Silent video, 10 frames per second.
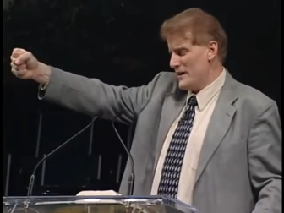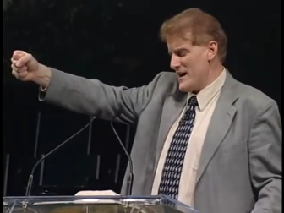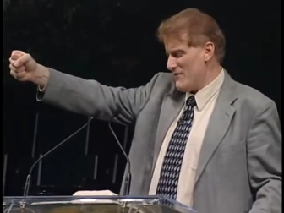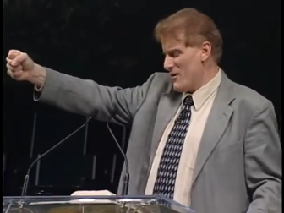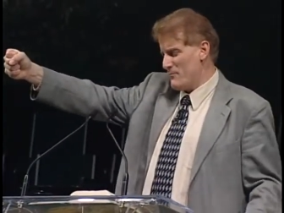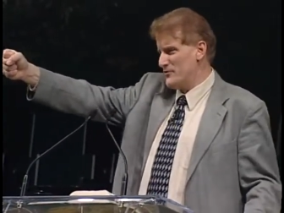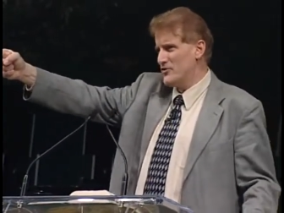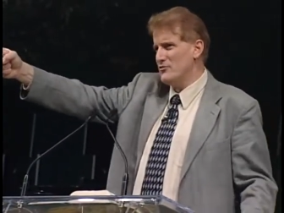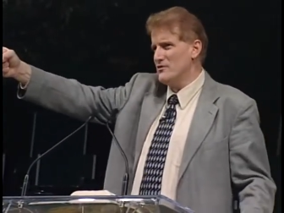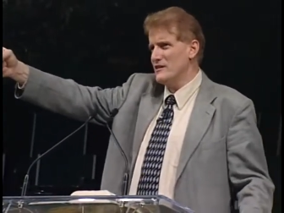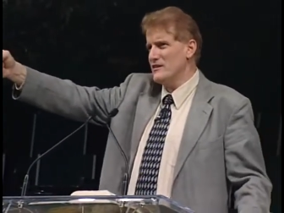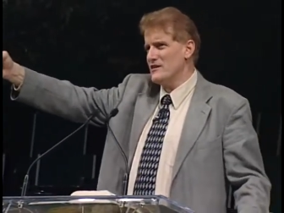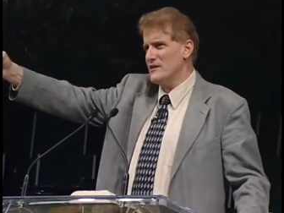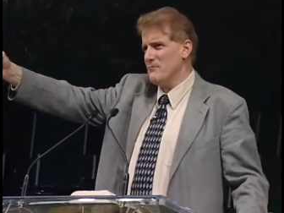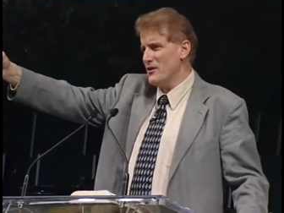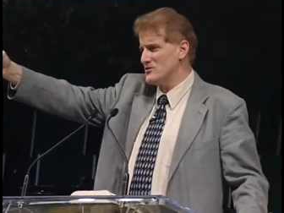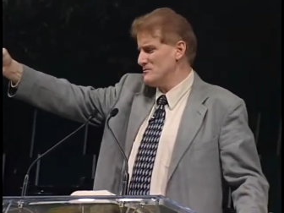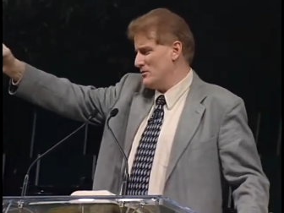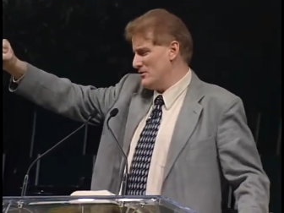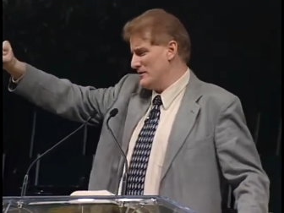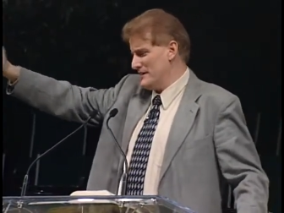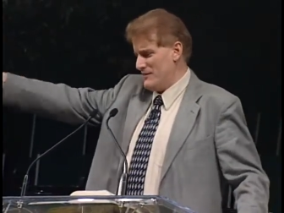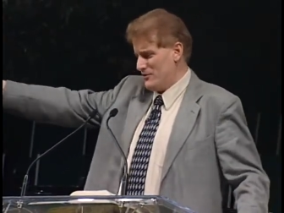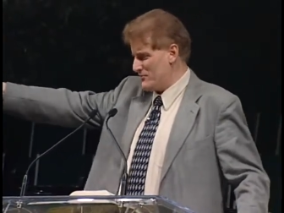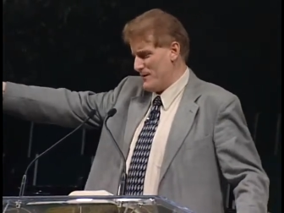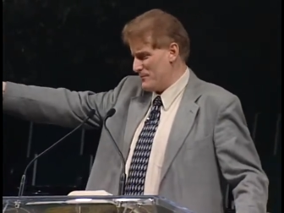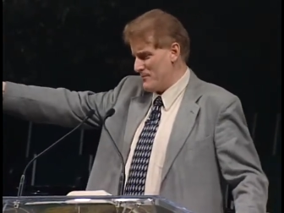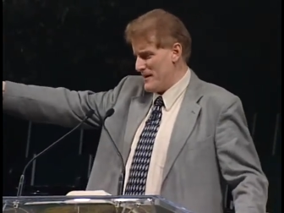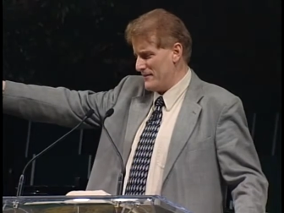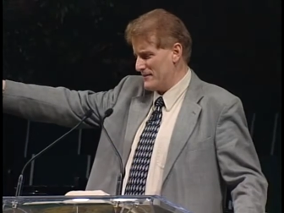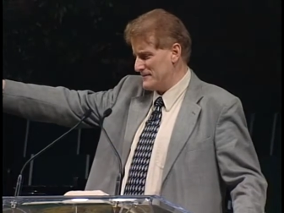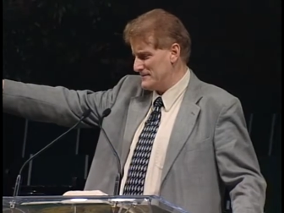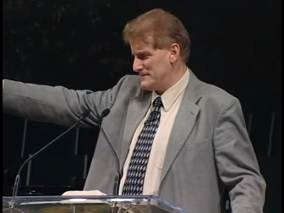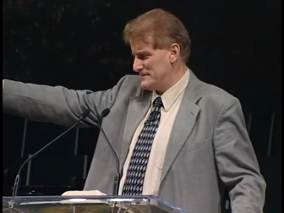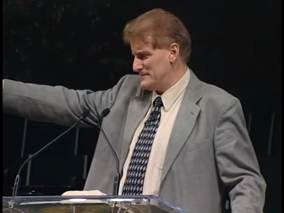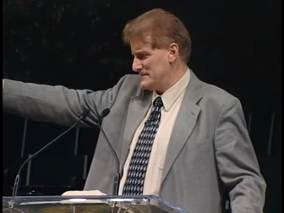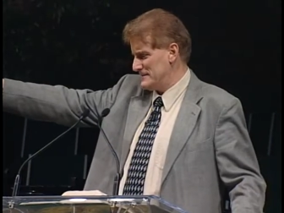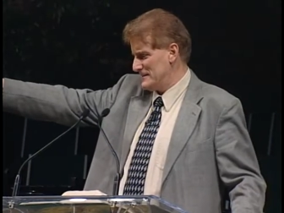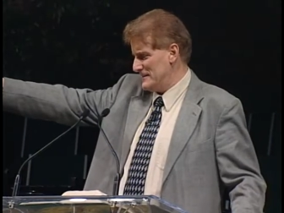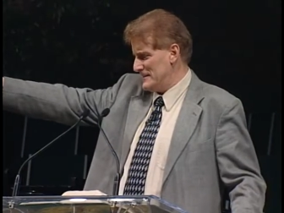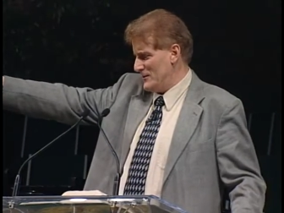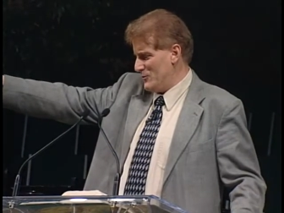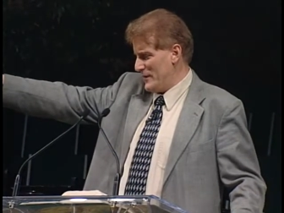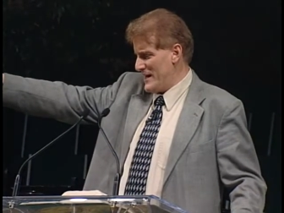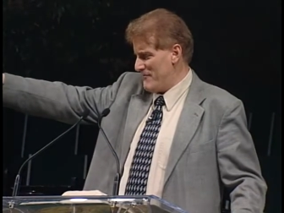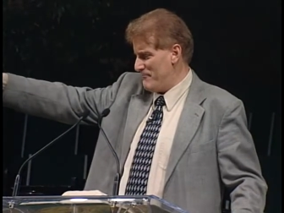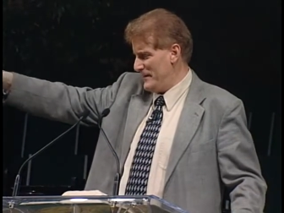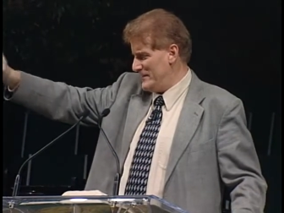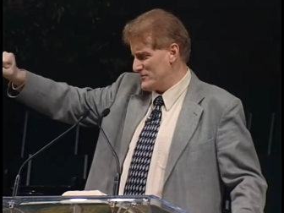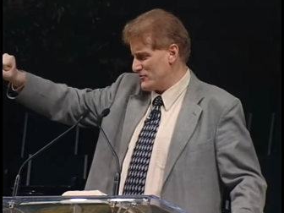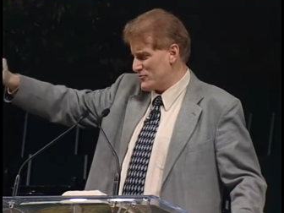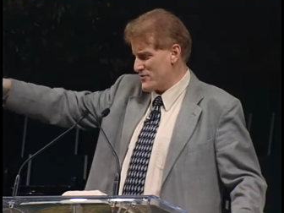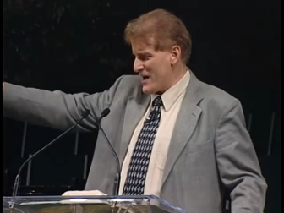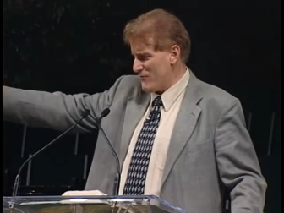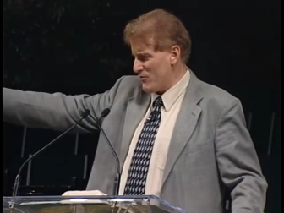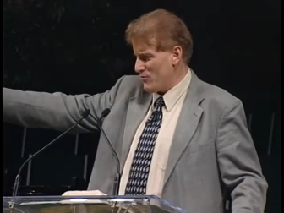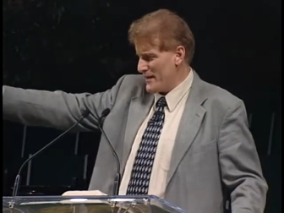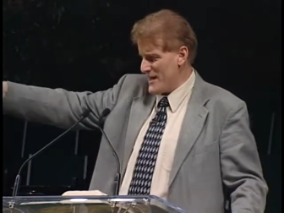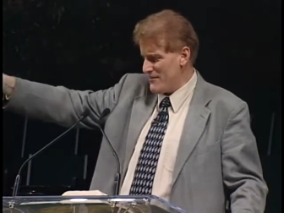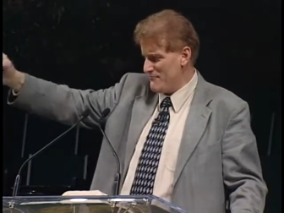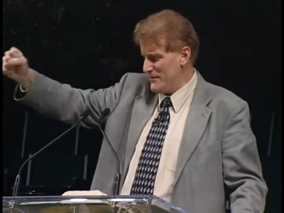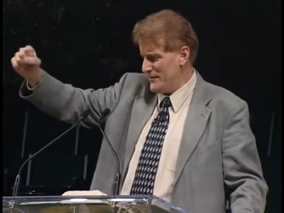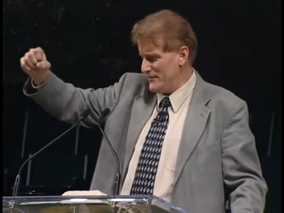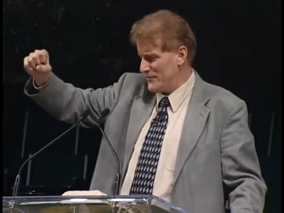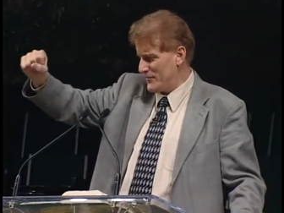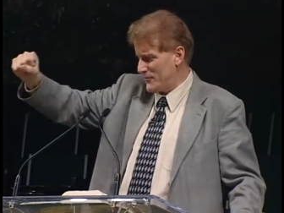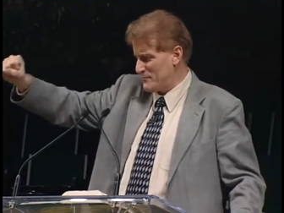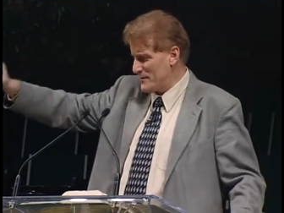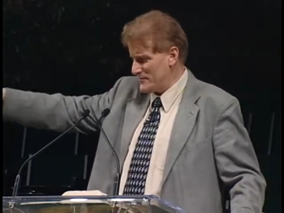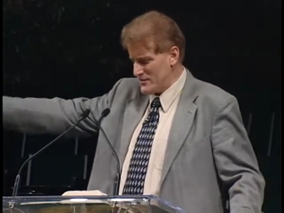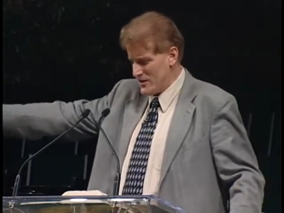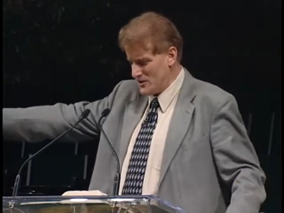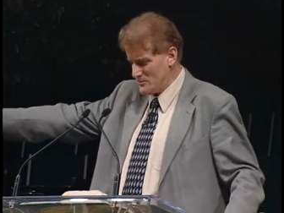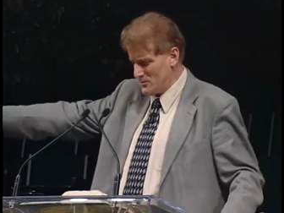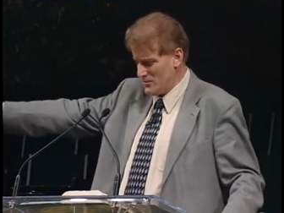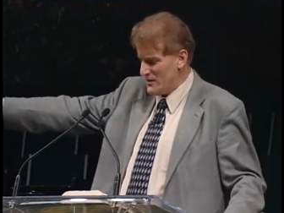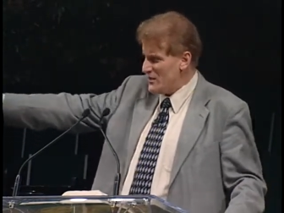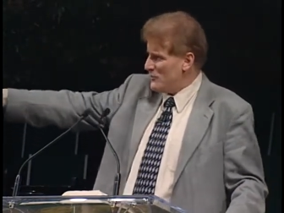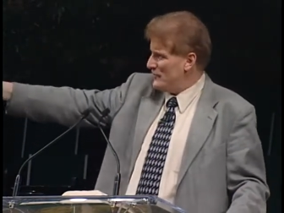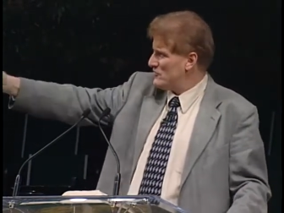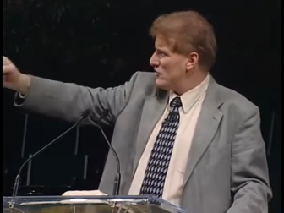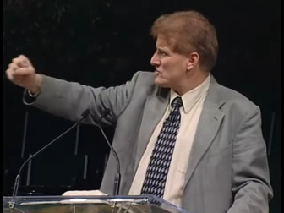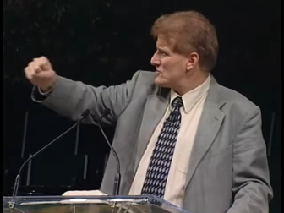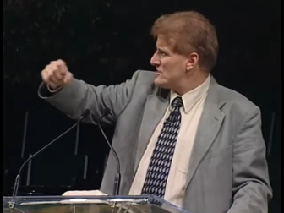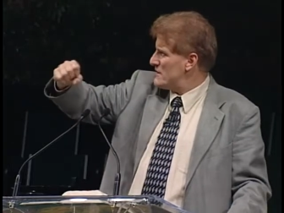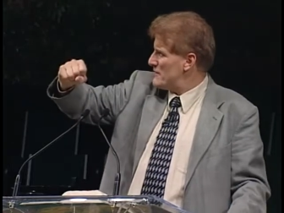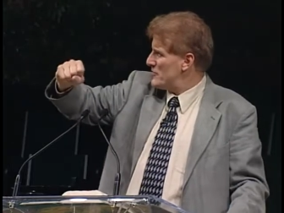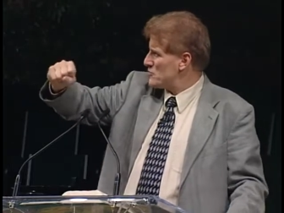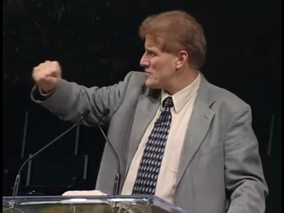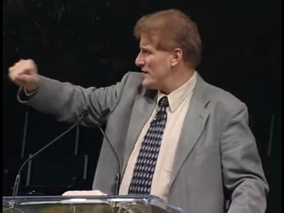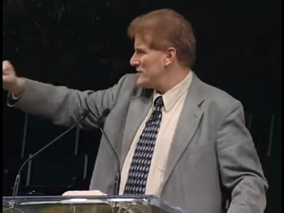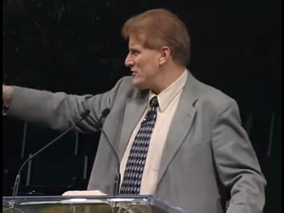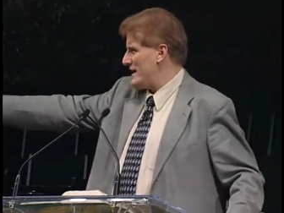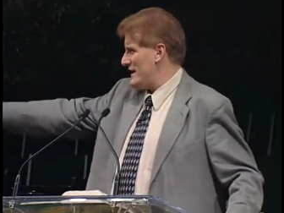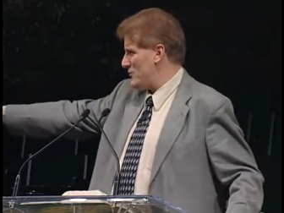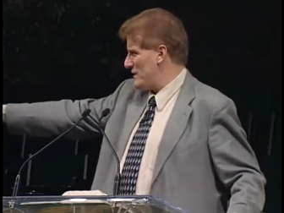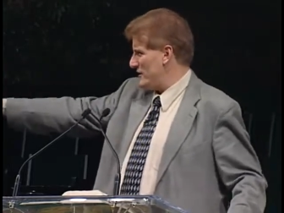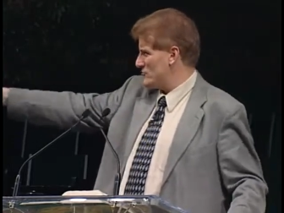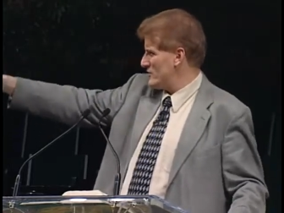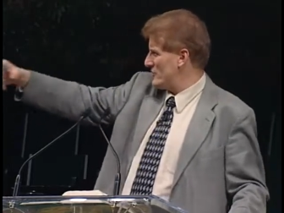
We have opportunity that the Apostle Paul never dreamt about. We have means of travel. We have means of spreading the gospel. We talked just now about the radio airways.